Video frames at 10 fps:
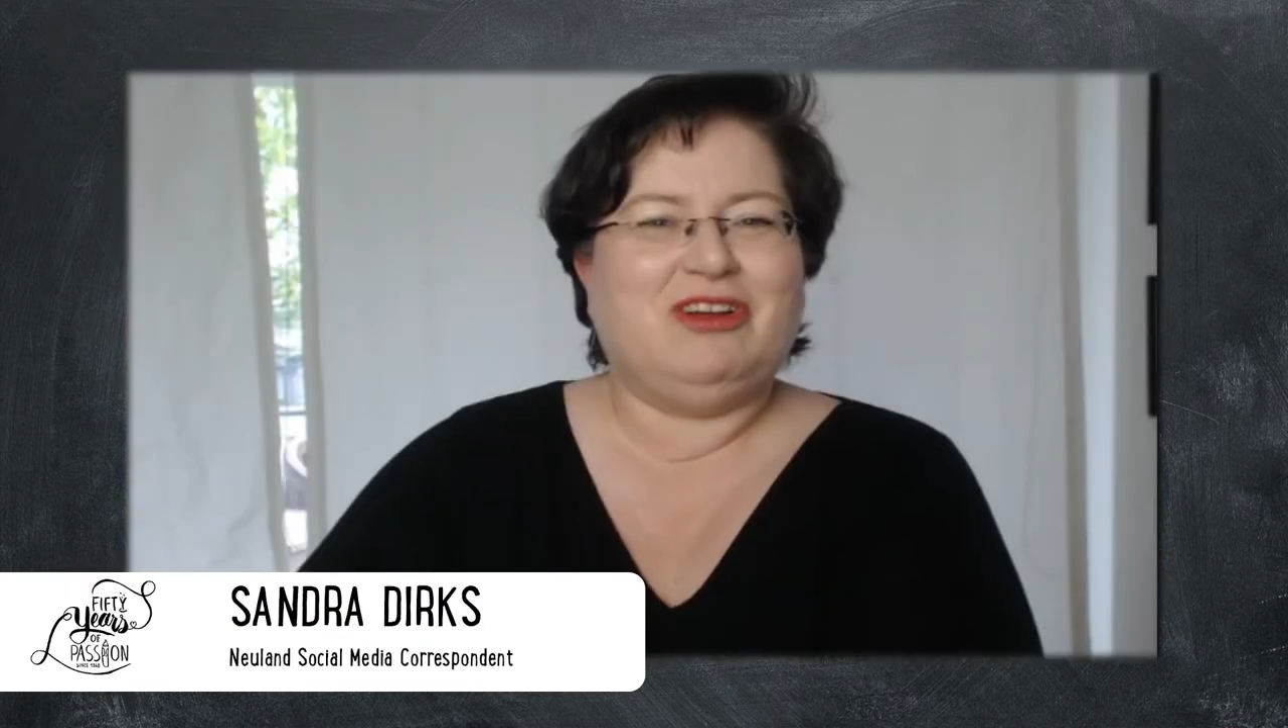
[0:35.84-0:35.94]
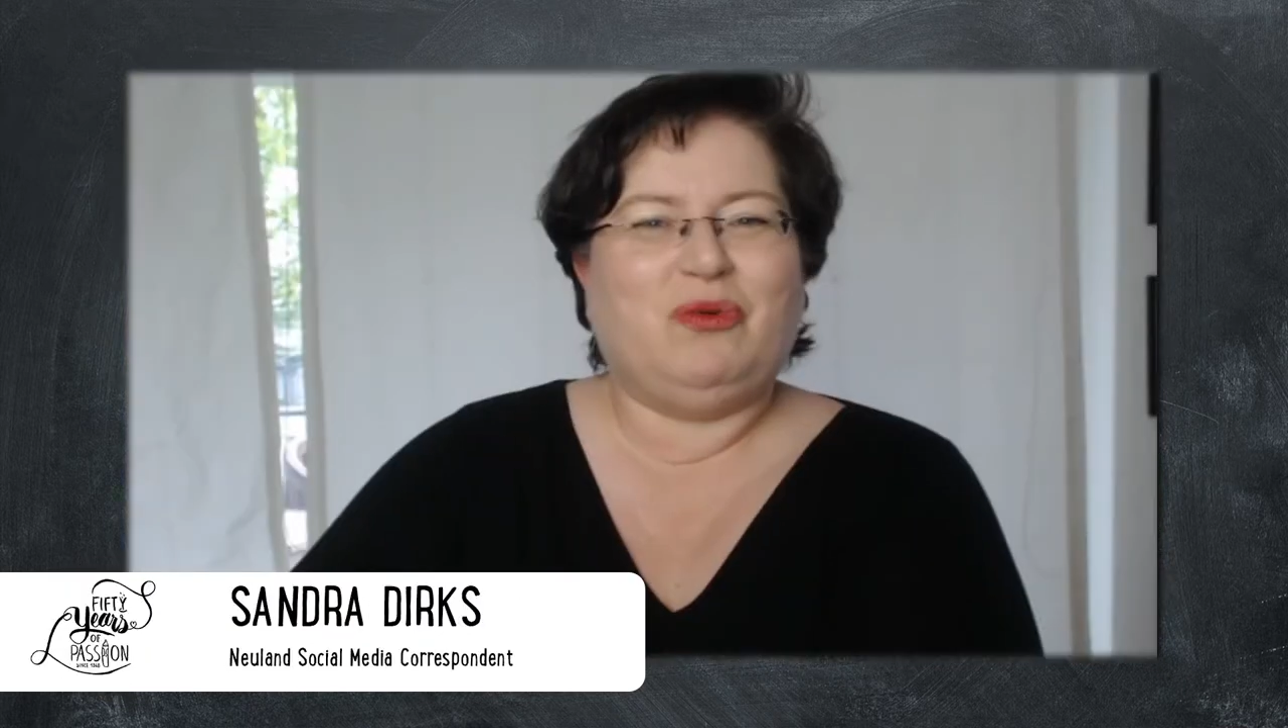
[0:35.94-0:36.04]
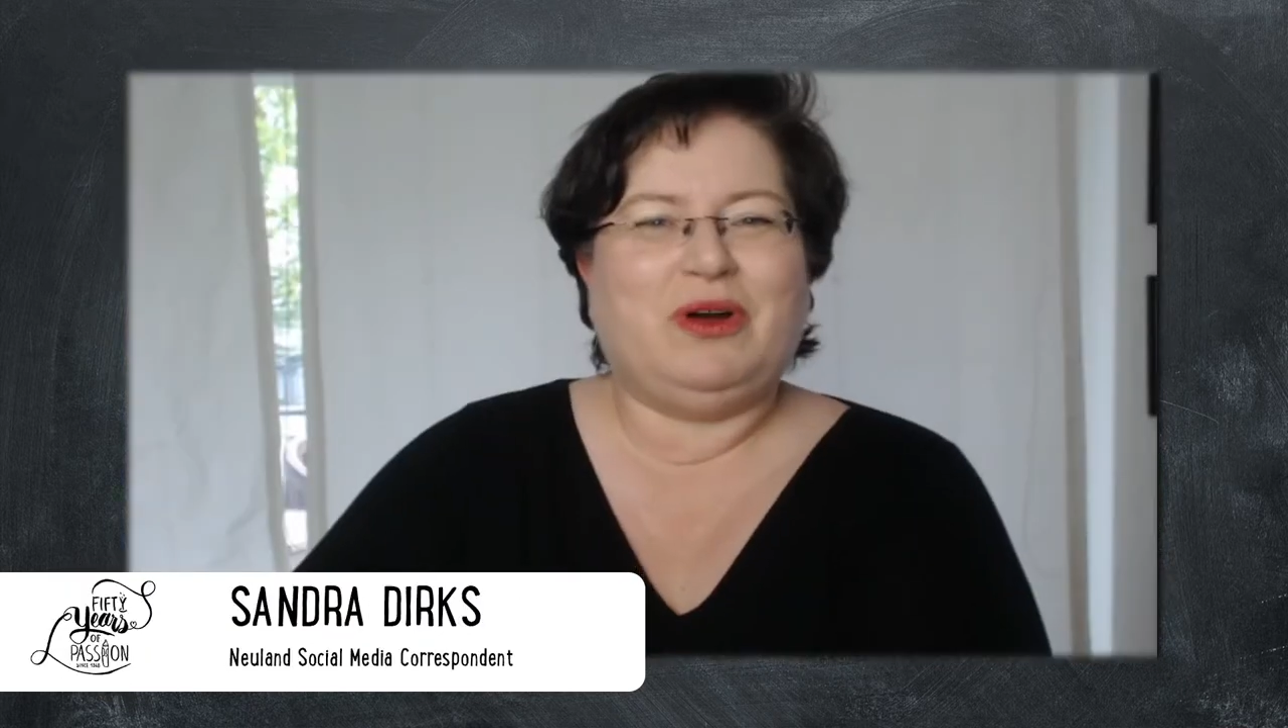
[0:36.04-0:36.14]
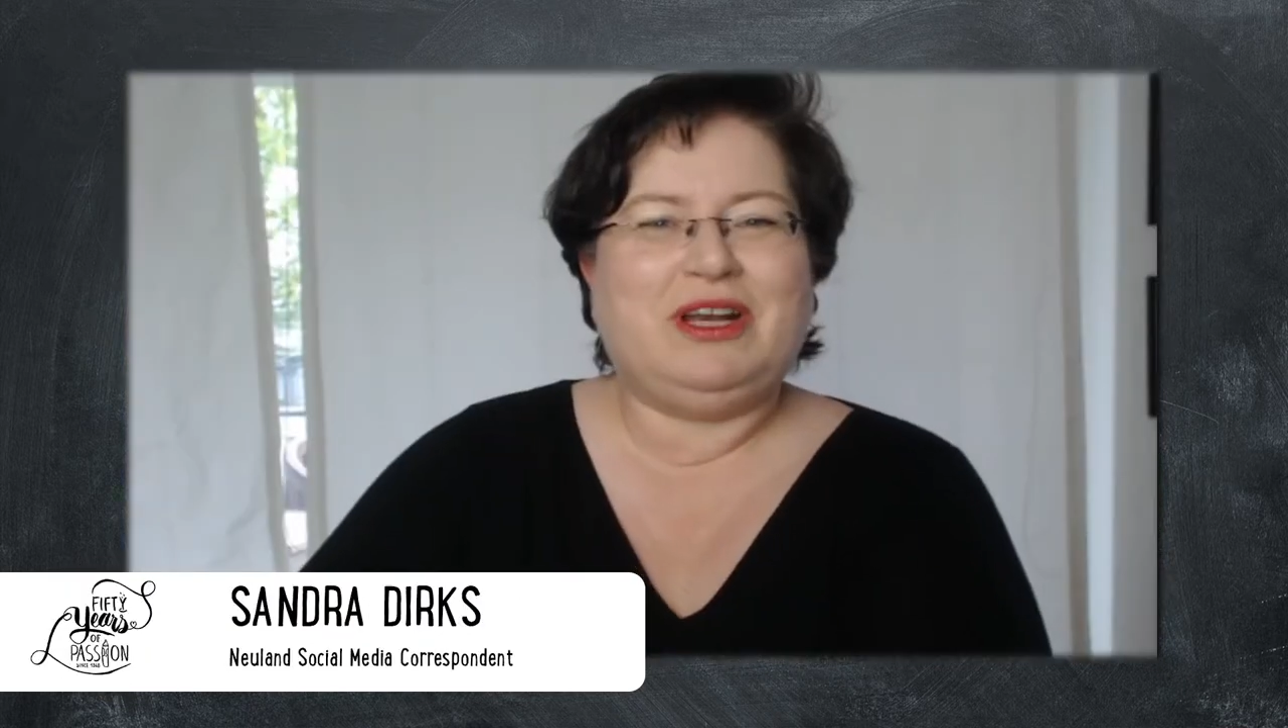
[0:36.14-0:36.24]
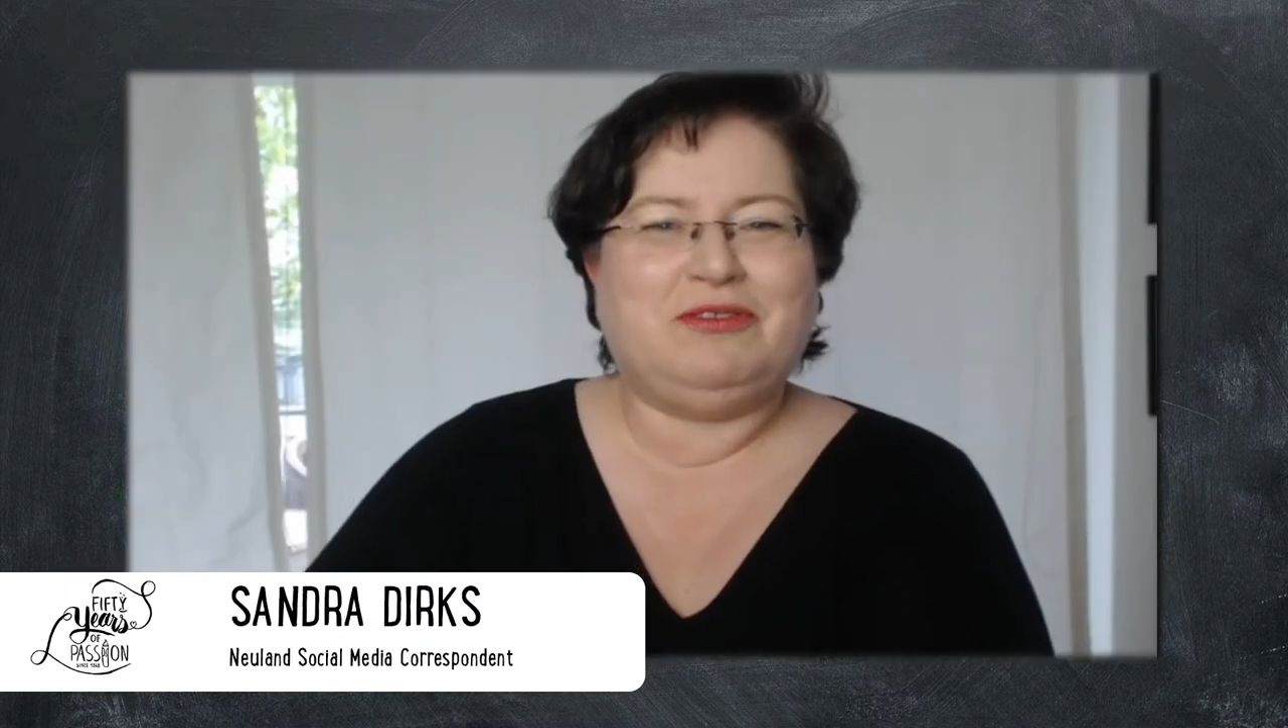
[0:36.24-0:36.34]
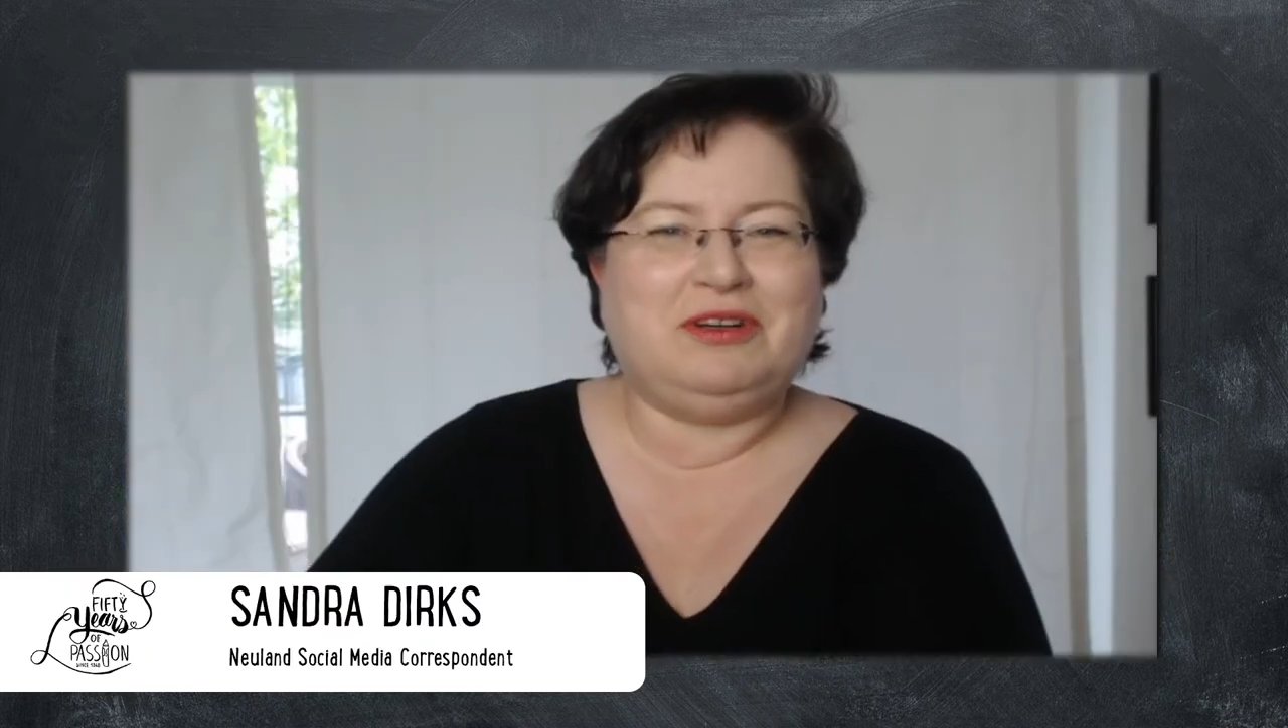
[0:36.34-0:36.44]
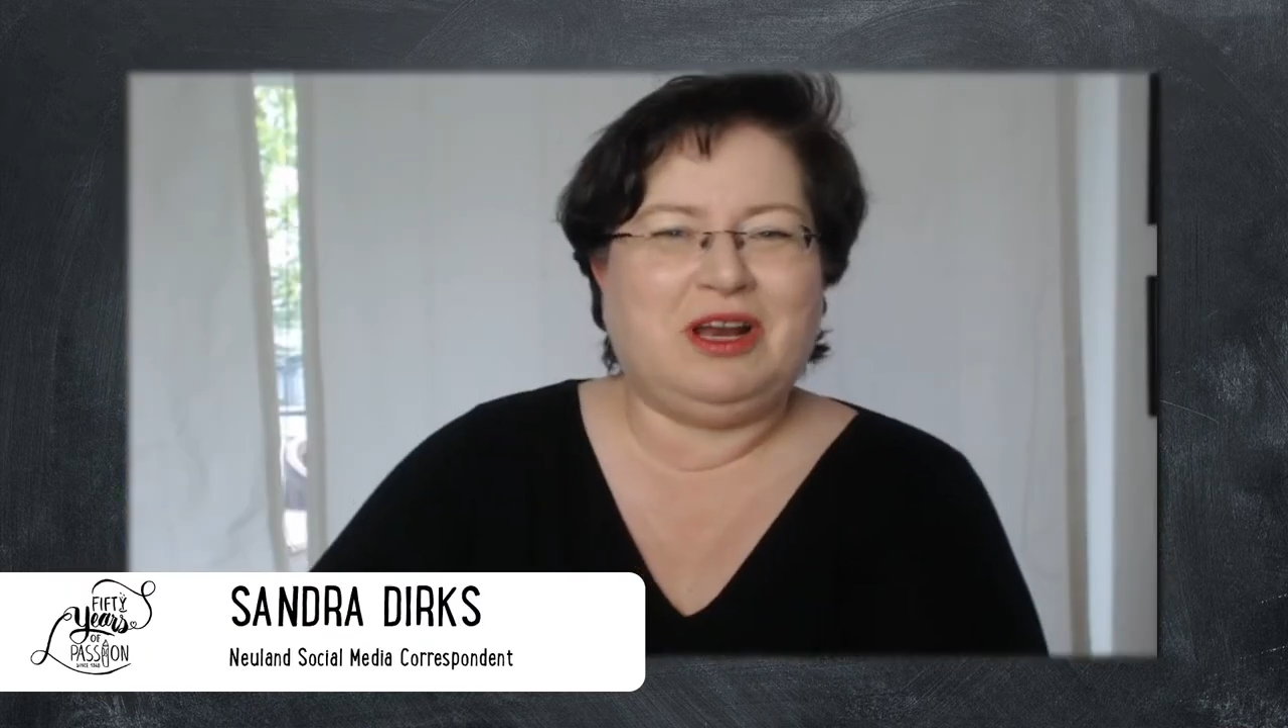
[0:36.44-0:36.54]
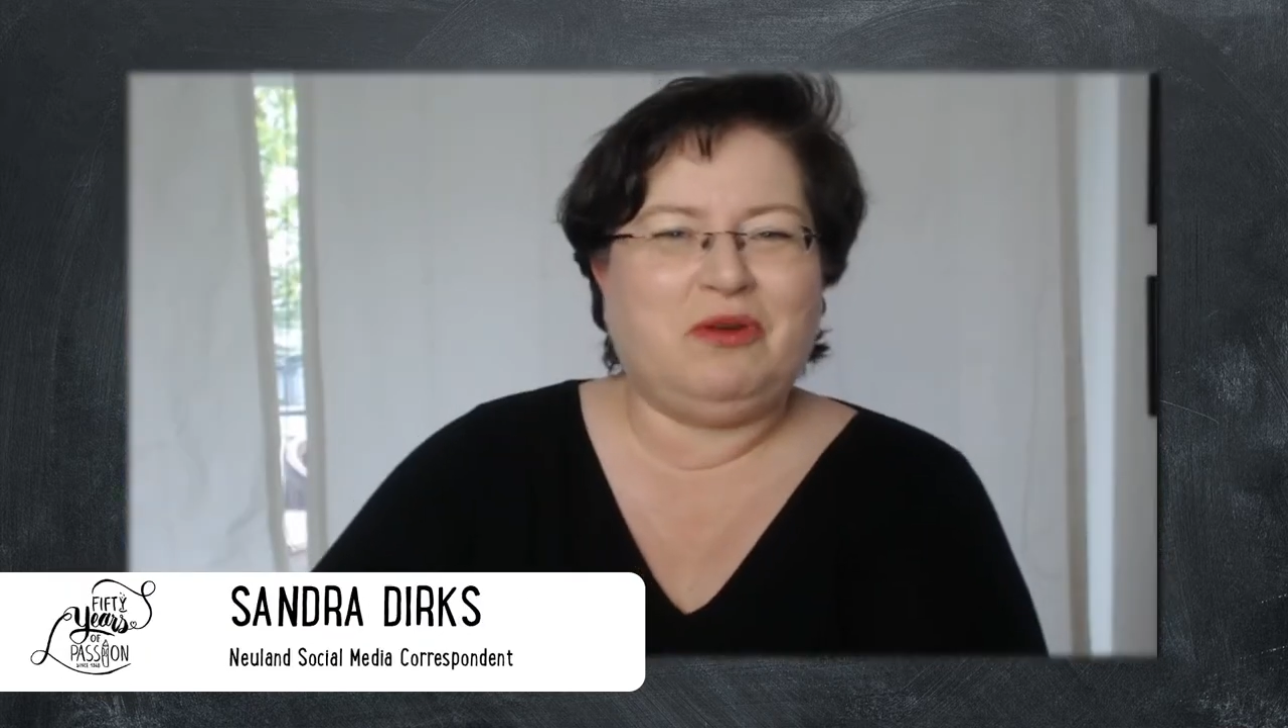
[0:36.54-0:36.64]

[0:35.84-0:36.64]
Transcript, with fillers: Wonderful.